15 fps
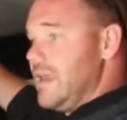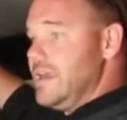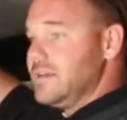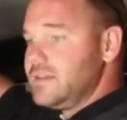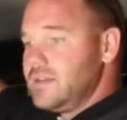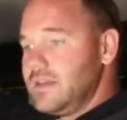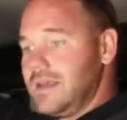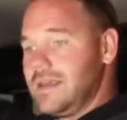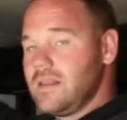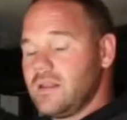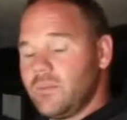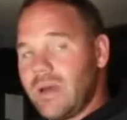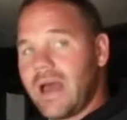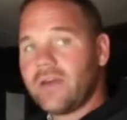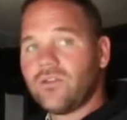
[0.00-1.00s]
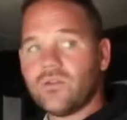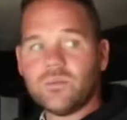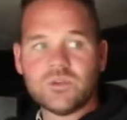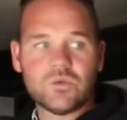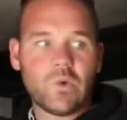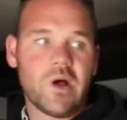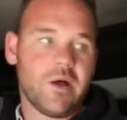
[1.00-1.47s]
AC in the
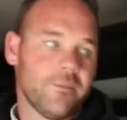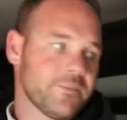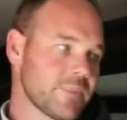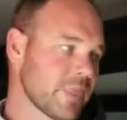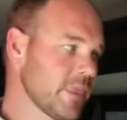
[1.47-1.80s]
bathroom as well.